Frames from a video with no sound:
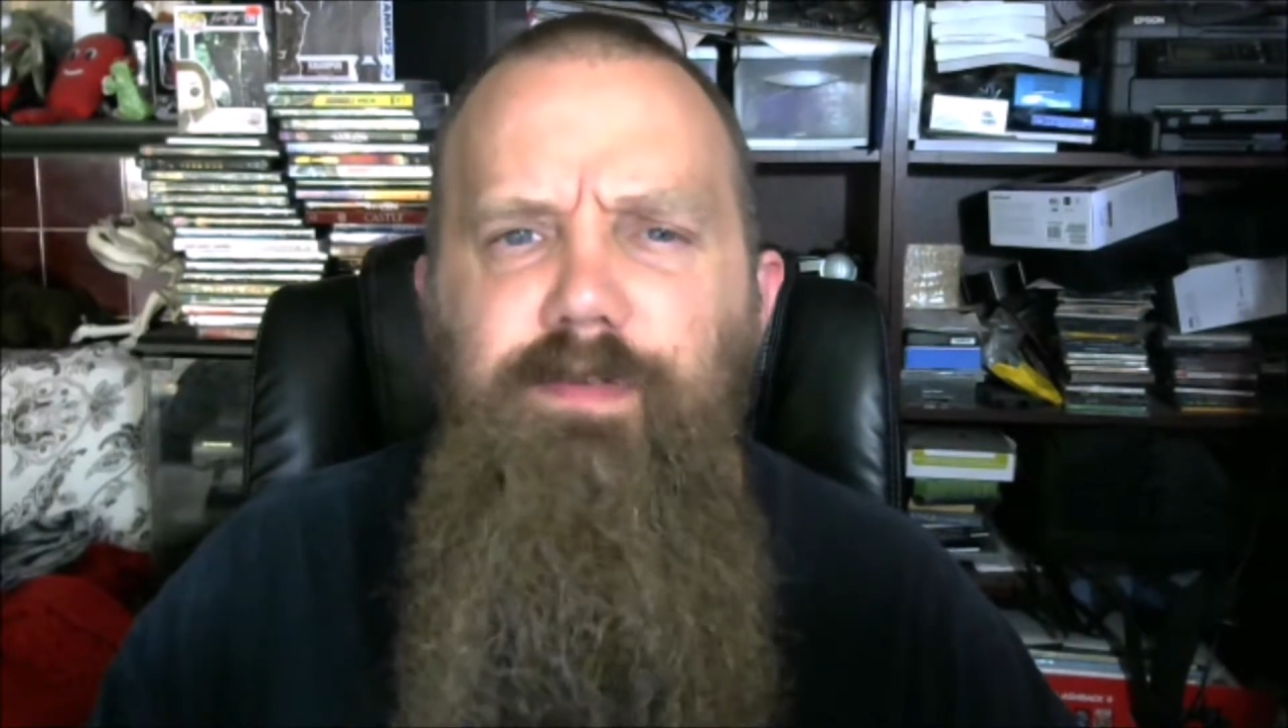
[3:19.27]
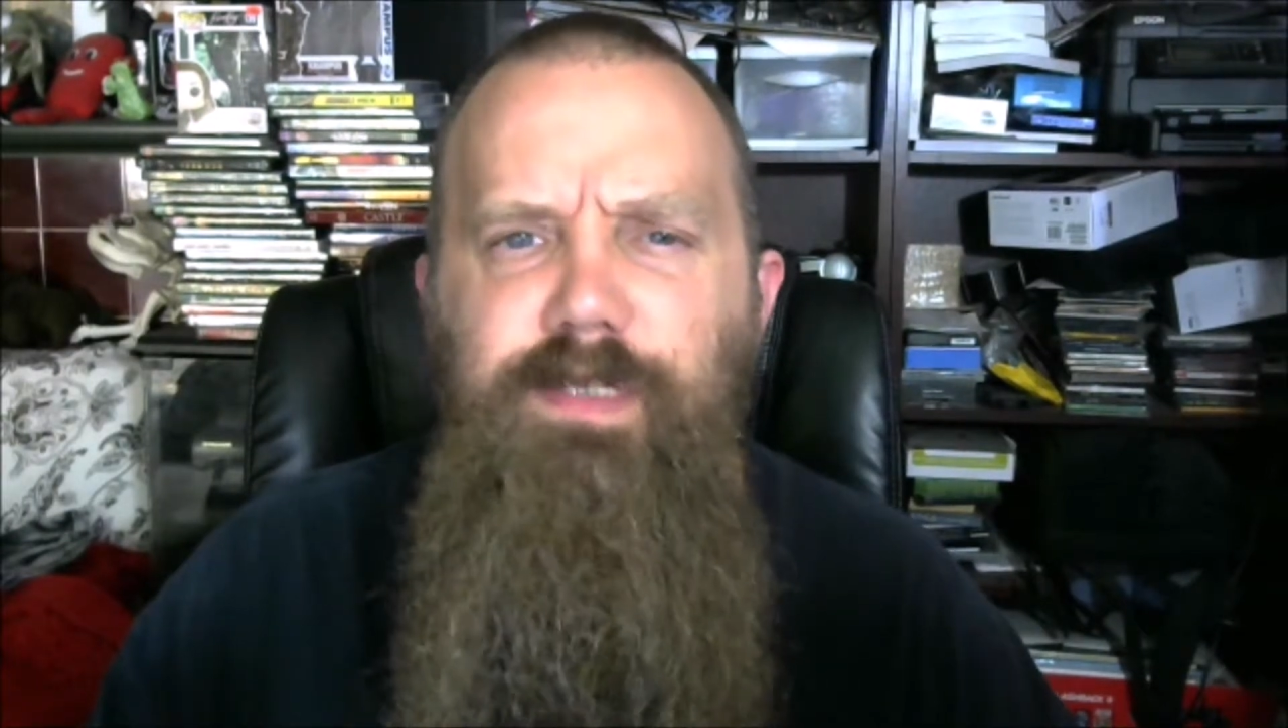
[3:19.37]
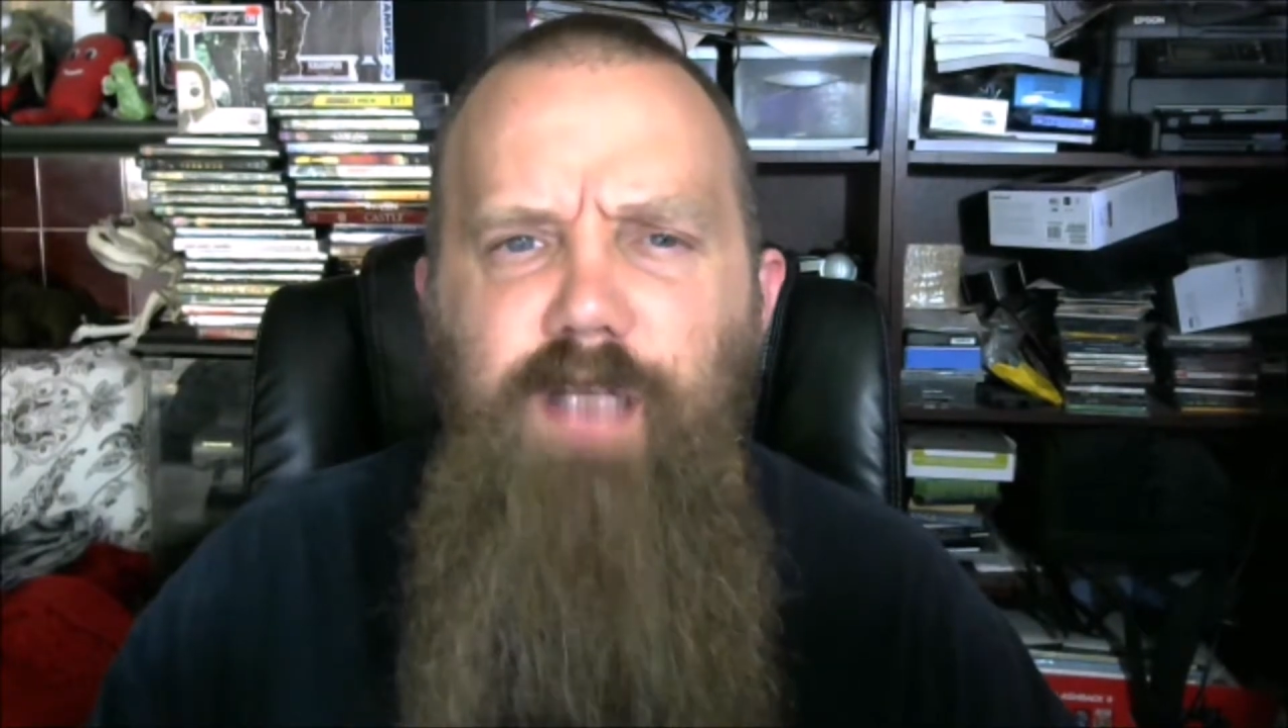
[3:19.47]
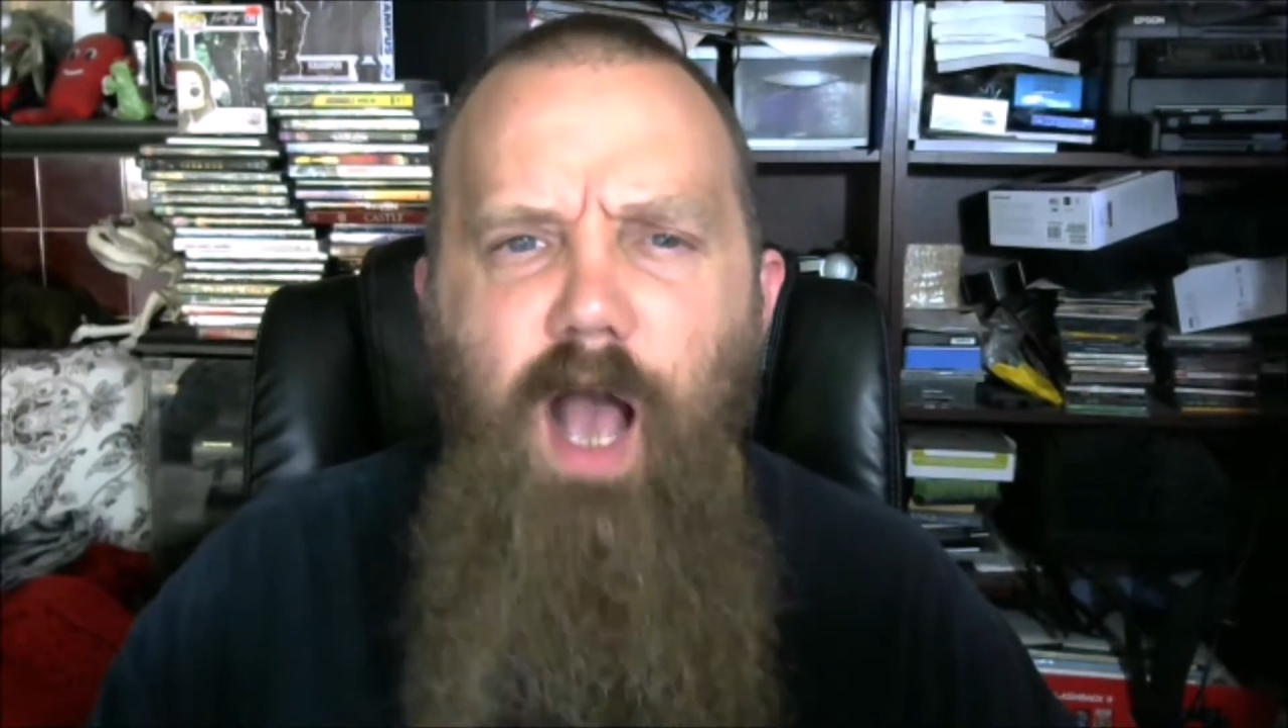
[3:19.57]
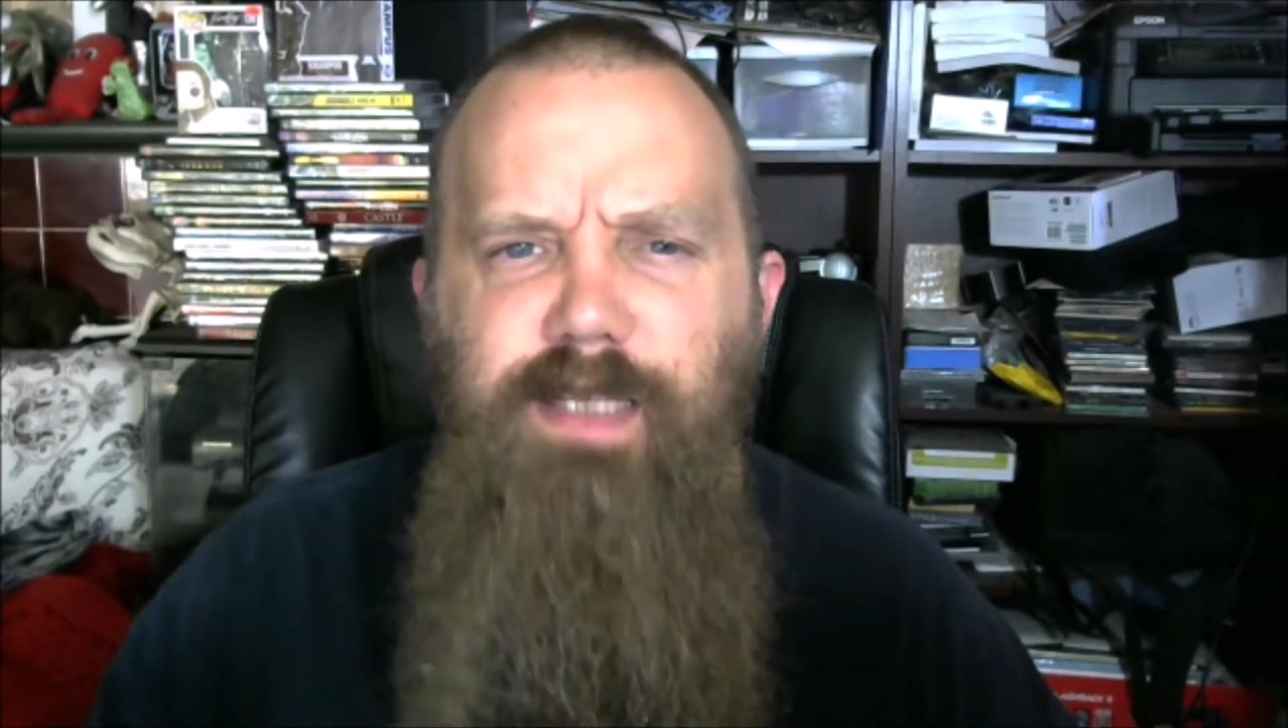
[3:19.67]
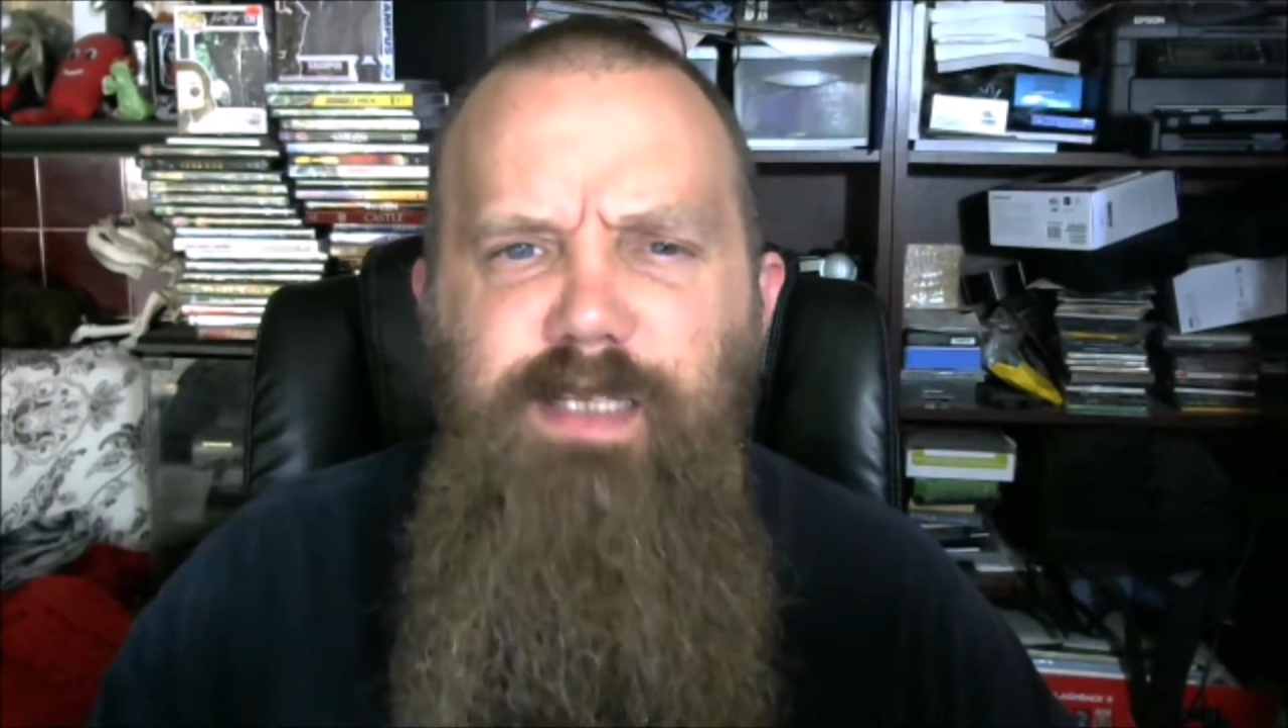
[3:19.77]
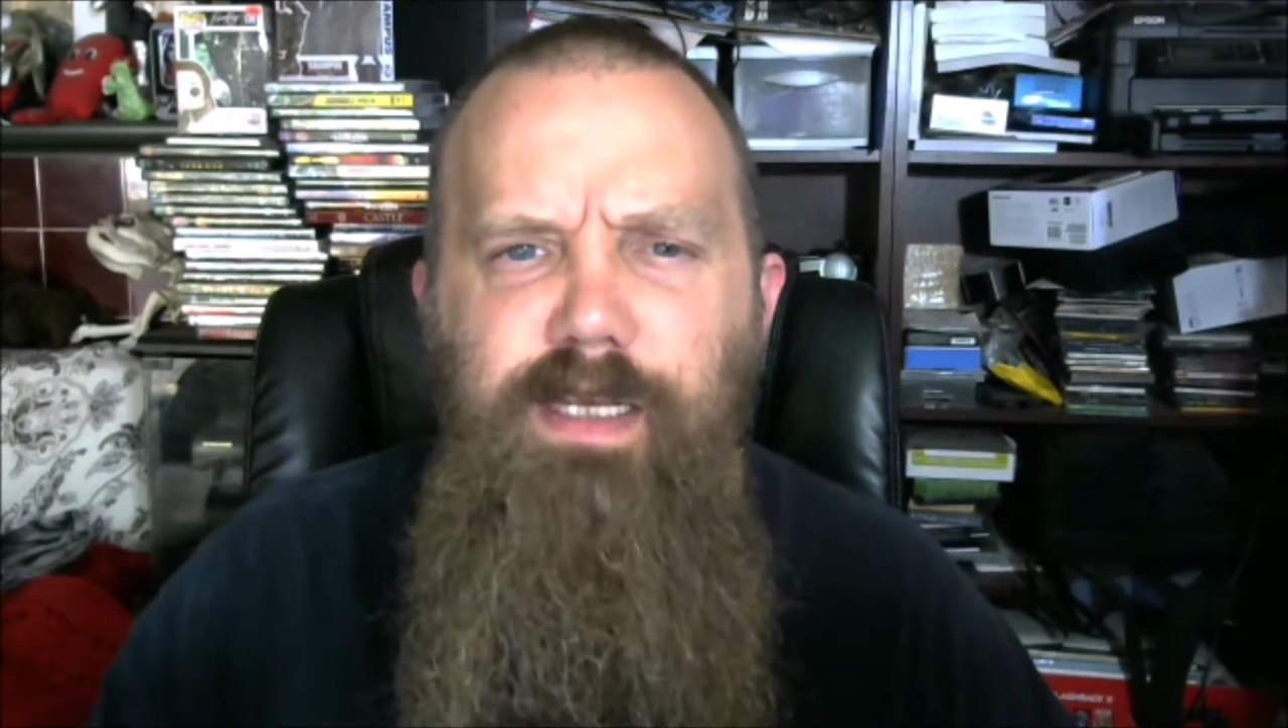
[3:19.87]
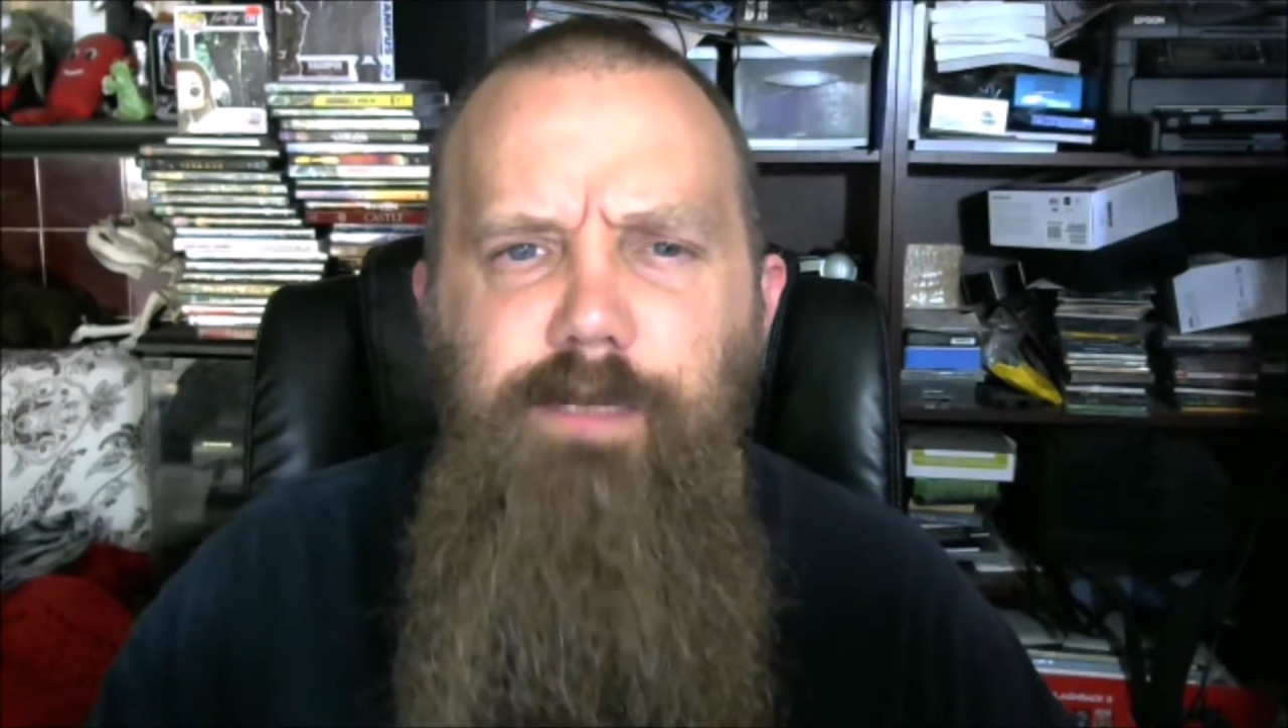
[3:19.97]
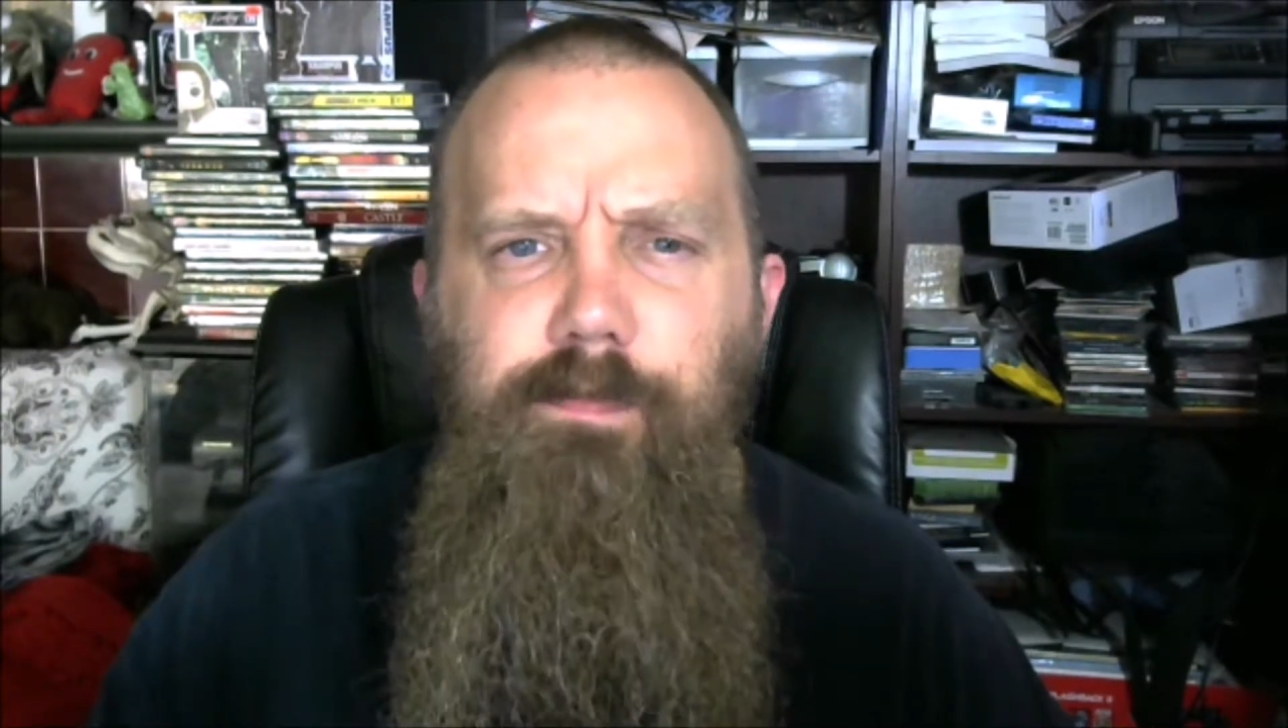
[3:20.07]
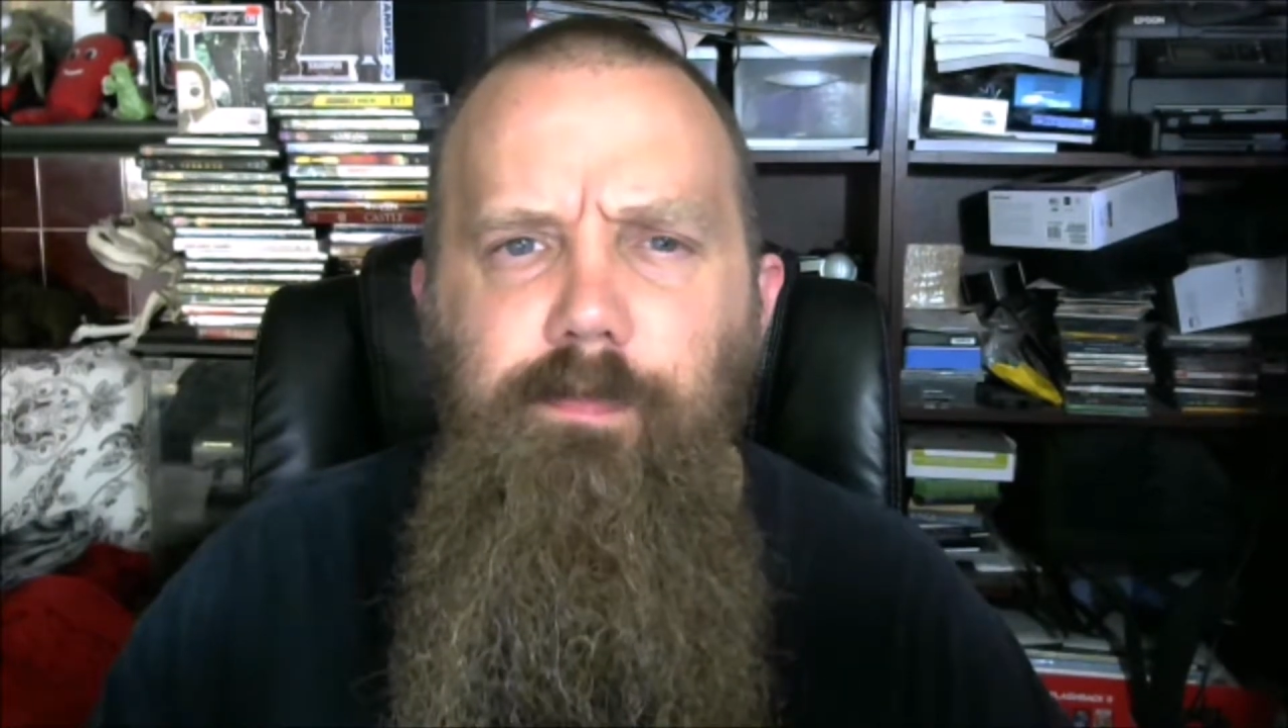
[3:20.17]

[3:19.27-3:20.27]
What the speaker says: viscosity